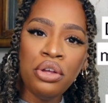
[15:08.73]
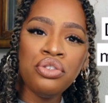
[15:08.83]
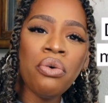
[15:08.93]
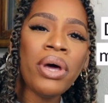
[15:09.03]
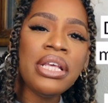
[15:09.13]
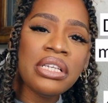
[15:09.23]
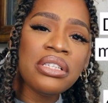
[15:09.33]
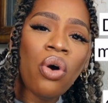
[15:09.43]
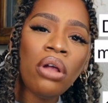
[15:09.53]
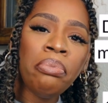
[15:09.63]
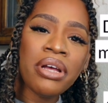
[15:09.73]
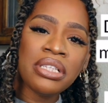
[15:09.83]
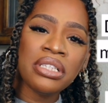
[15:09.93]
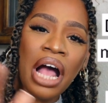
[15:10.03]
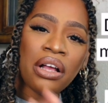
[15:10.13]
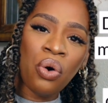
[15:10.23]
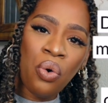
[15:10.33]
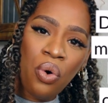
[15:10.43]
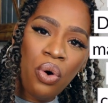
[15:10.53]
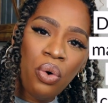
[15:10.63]
So when it is God press that
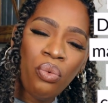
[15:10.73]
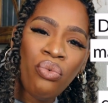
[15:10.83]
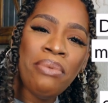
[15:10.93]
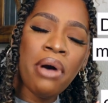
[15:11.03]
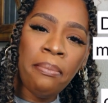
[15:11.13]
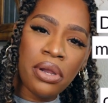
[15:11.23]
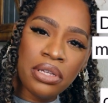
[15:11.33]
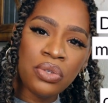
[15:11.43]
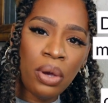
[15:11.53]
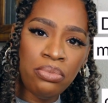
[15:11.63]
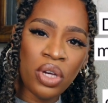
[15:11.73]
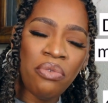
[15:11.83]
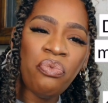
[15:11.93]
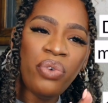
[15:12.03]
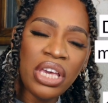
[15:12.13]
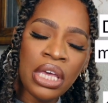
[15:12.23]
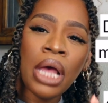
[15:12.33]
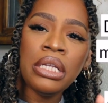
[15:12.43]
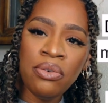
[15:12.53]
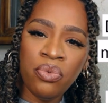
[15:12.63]
go, remember the scripture,
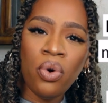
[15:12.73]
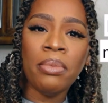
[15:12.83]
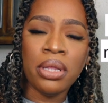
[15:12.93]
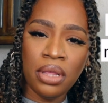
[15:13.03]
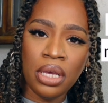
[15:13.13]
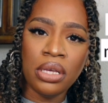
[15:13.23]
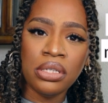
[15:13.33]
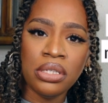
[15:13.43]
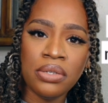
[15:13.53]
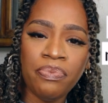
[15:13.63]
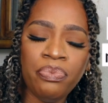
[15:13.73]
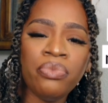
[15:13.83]
forget the former things.